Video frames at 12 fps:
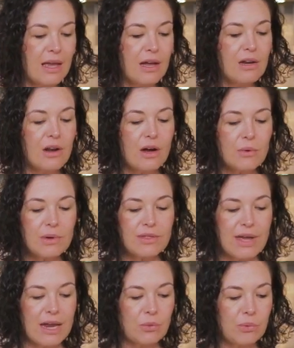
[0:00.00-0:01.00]
Along with
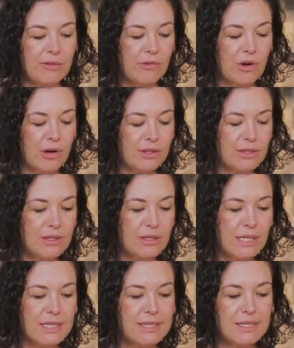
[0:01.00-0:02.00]
that, we've got
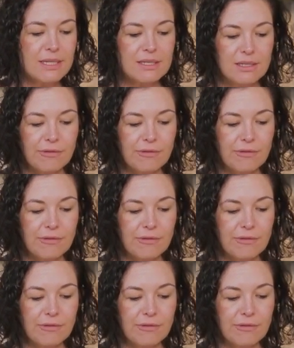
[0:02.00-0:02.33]
6